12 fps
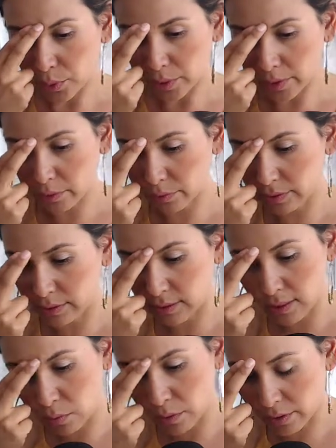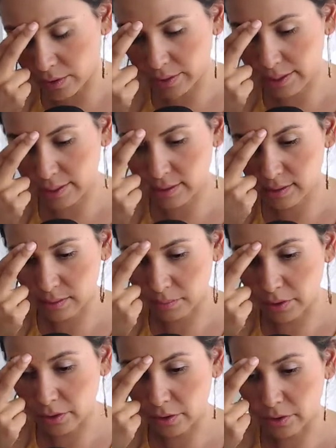I don't see where the next
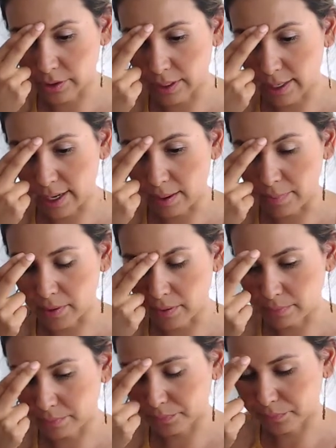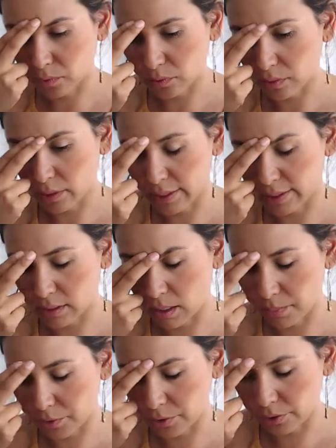miracle is going to happen. The next
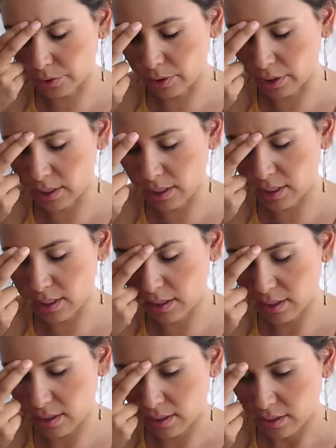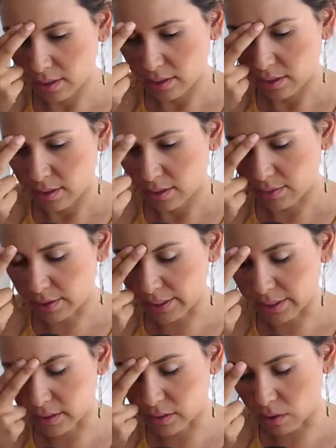opportunity, the
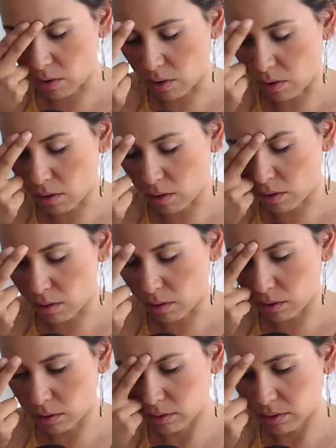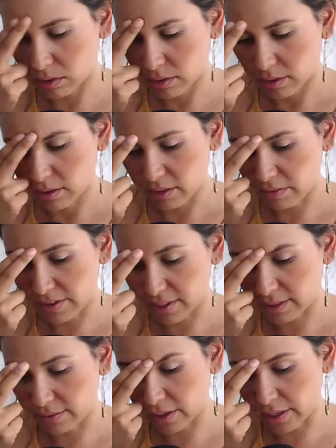next call. If that's
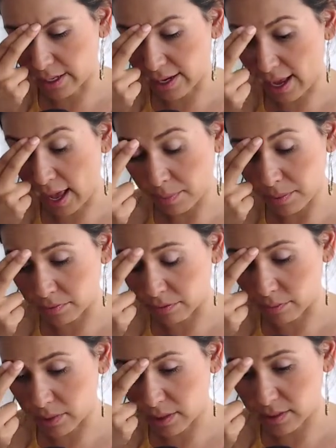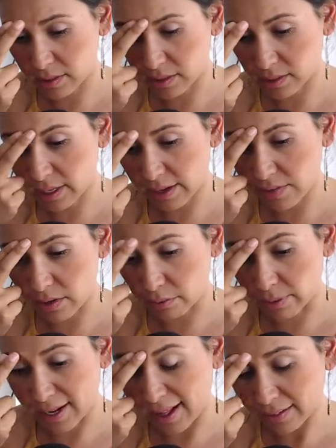even going to happen for me. Is that even a
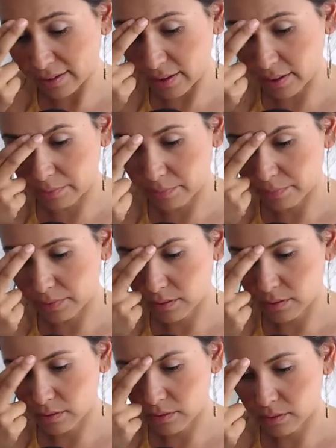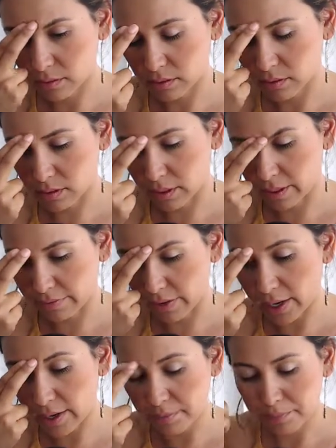reality? Side of eye.